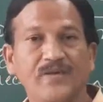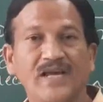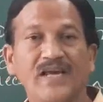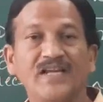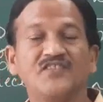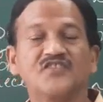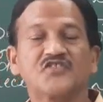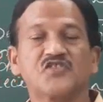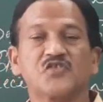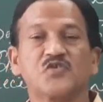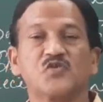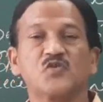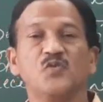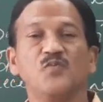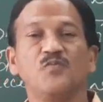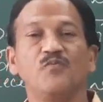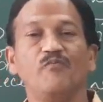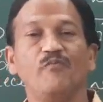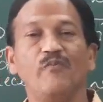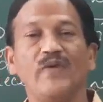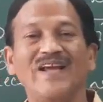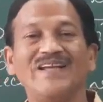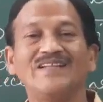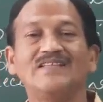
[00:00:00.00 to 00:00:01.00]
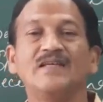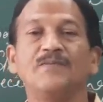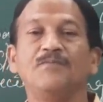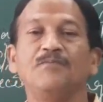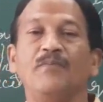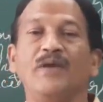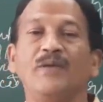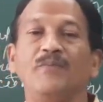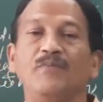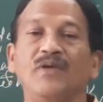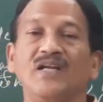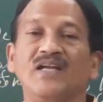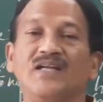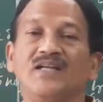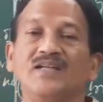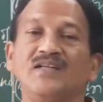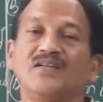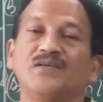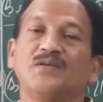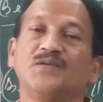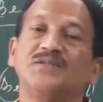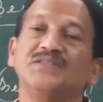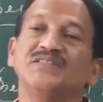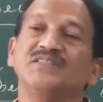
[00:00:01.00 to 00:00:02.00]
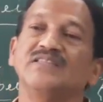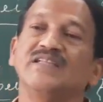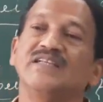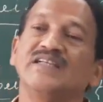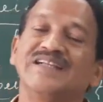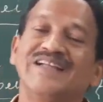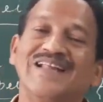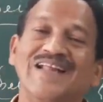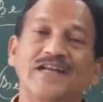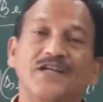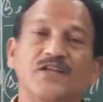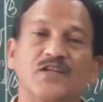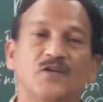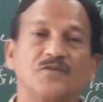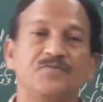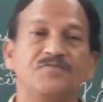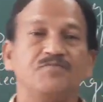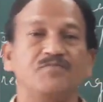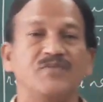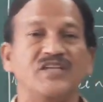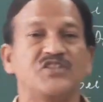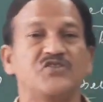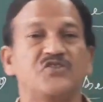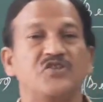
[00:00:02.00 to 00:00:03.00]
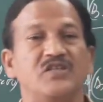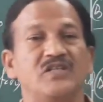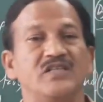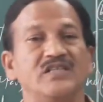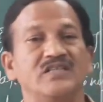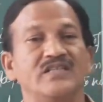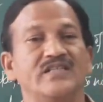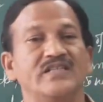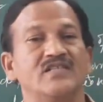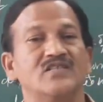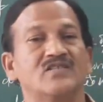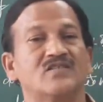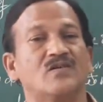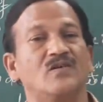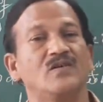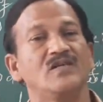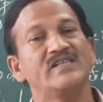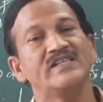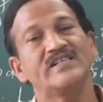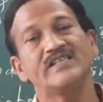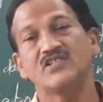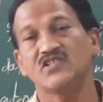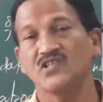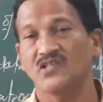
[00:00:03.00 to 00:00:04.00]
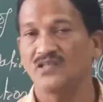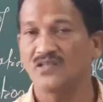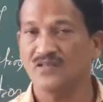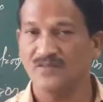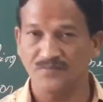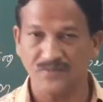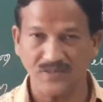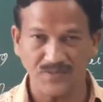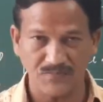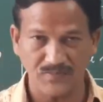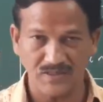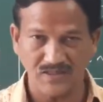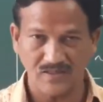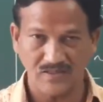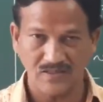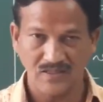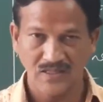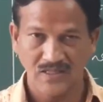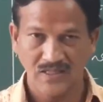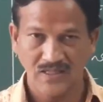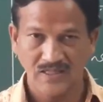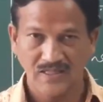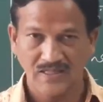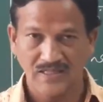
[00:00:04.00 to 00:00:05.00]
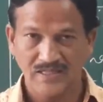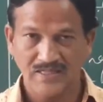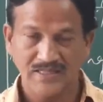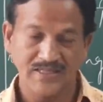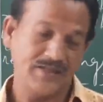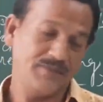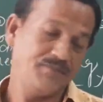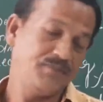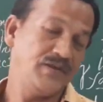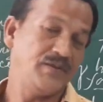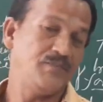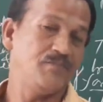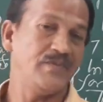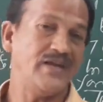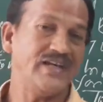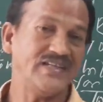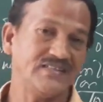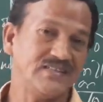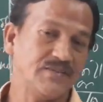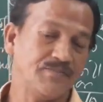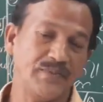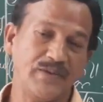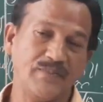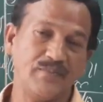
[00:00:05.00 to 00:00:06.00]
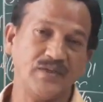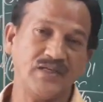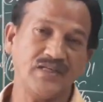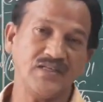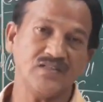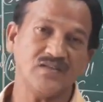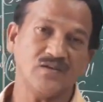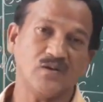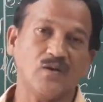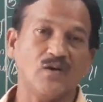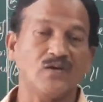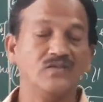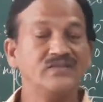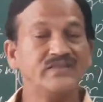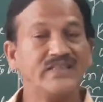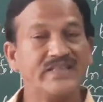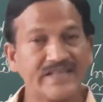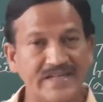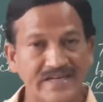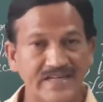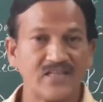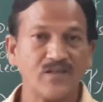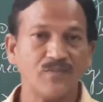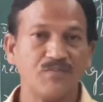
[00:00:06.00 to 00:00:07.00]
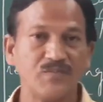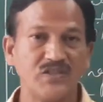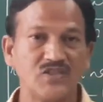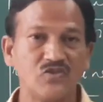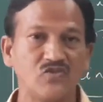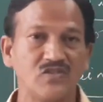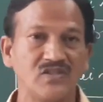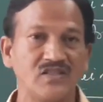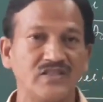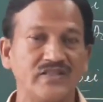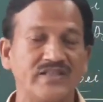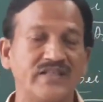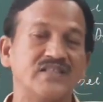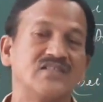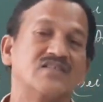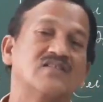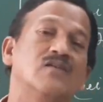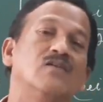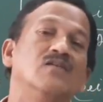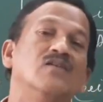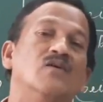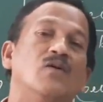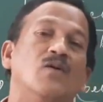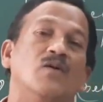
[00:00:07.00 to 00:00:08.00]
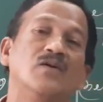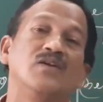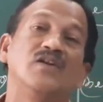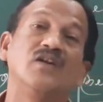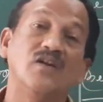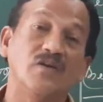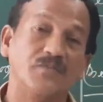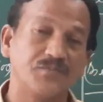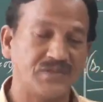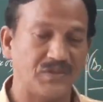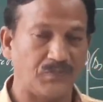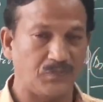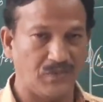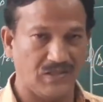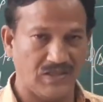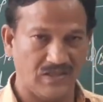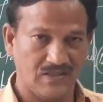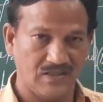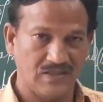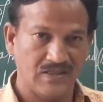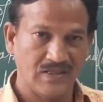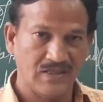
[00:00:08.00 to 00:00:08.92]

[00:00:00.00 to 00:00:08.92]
fails to make the payment on the date of maturity, that is called dishonor of the bill. If he make the payment on the date of maturity, that is called honor of the bill.